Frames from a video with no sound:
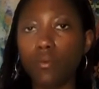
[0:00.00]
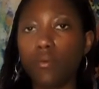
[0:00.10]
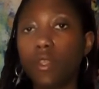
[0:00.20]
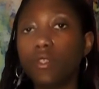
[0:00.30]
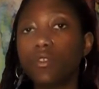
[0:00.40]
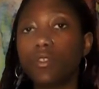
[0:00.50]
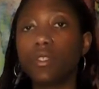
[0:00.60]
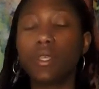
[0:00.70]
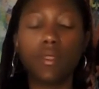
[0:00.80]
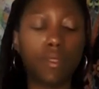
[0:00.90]
the
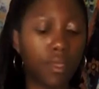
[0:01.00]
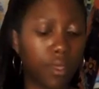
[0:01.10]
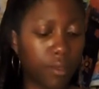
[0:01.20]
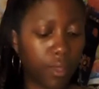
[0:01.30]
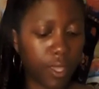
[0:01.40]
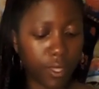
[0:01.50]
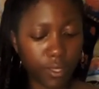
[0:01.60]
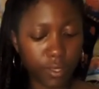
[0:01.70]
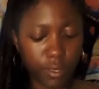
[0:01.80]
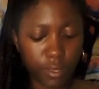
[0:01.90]
interesting thing
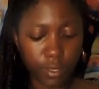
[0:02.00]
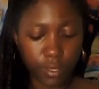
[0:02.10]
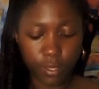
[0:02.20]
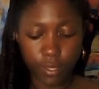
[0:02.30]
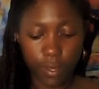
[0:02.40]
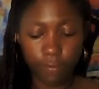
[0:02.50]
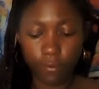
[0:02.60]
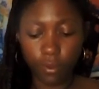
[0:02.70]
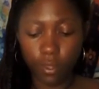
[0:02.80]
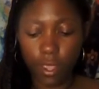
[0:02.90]
is this
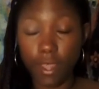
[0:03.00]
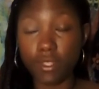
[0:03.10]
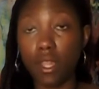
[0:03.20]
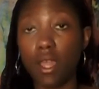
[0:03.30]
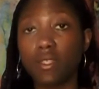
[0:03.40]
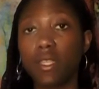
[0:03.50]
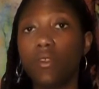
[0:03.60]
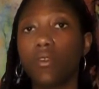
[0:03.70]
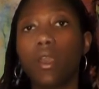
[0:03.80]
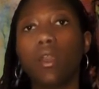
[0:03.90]
definitely has a lot of
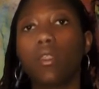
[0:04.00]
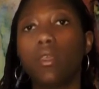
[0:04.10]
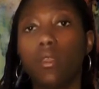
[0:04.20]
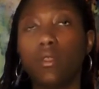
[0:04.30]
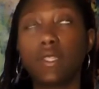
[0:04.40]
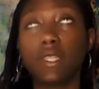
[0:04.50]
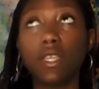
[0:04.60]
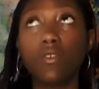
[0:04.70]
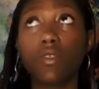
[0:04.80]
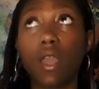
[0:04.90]
synchronicity
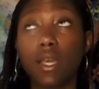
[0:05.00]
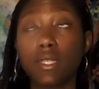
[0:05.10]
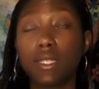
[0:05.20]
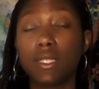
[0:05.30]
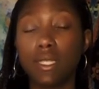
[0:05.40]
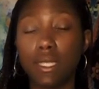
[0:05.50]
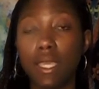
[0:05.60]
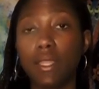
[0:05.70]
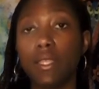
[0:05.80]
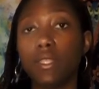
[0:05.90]

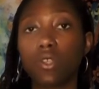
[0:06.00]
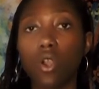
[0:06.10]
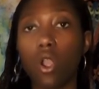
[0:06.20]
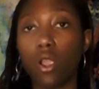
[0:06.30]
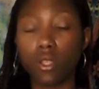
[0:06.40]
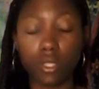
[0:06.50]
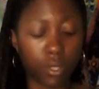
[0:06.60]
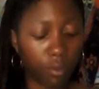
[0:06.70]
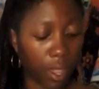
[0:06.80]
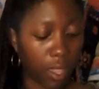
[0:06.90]
in these cards.
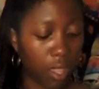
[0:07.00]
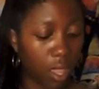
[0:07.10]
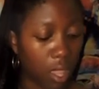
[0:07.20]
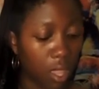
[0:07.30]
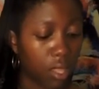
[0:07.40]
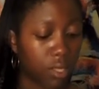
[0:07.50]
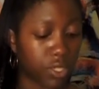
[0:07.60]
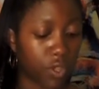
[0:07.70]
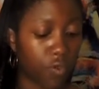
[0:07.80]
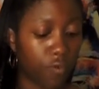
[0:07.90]
Okay,
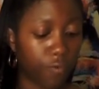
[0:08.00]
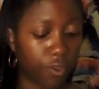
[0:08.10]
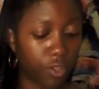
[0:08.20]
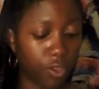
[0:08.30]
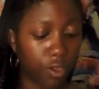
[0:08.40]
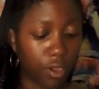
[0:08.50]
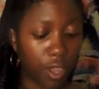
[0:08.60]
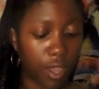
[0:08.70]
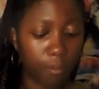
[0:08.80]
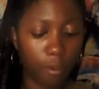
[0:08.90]
so for your
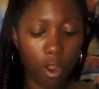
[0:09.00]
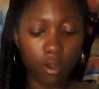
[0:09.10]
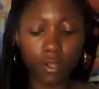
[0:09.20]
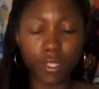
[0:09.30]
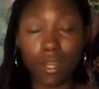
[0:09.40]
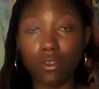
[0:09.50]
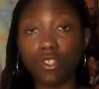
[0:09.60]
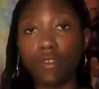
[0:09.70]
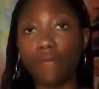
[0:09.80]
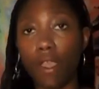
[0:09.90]
partner's
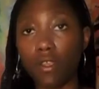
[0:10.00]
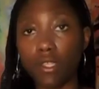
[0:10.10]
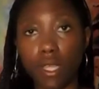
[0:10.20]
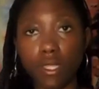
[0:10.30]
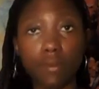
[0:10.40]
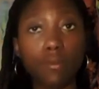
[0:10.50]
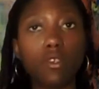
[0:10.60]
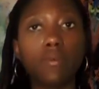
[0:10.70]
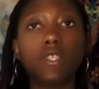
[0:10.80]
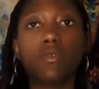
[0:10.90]
energy, fire signs, somebody
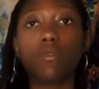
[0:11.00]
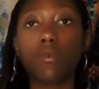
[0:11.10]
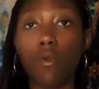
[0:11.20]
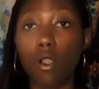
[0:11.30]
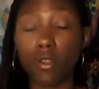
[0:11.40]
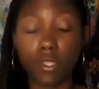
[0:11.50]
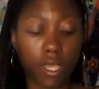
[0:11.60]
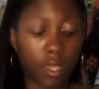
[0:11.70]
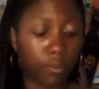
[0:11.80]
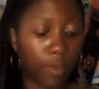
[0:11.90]
could be dealing with a water
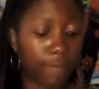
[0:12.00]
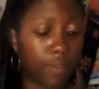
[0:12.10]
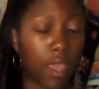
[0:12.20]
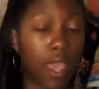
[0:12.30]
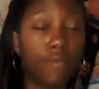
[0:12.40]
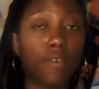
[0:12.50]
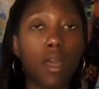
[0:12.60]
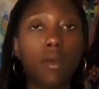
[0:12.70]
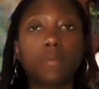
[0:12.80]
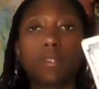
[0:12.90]
sign. We have the Knight of
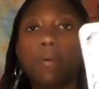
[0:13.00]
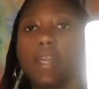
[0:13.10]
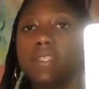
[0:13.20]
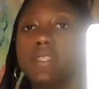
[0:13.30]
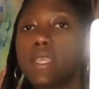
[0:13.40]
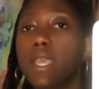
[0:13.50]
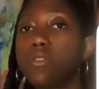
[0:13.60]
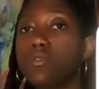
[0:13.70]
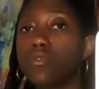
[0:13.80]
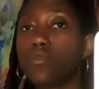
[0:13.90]
Cups, Pisces,
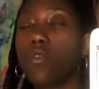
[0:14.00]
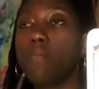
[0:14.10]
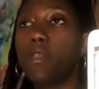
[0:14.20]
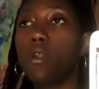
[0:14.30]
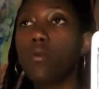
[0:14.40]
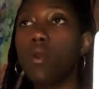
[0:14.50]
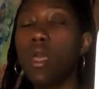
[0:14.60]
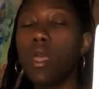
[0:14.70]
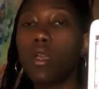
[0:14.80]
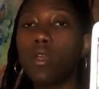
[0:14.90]
Cancer, Scorpio.
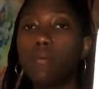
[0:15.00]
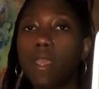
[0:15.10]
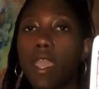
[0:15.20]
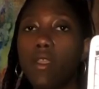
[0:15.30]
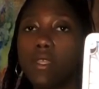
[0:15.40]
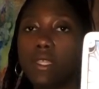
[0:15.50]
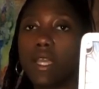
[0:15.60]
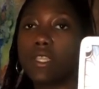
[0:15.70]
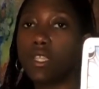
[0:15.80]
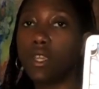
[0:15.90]
Could be Aries,
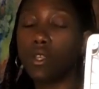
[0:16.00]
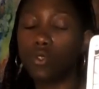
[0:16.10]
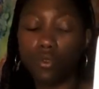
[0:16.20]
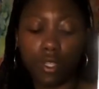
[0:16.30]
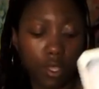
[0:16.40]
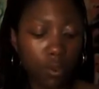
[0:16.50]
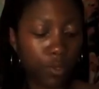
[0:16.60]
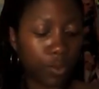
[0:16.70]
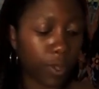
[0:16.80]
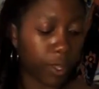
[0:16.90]
Sagittarius, or Leo
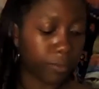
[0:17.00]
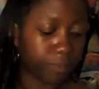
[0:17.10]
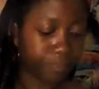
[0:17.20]
as well.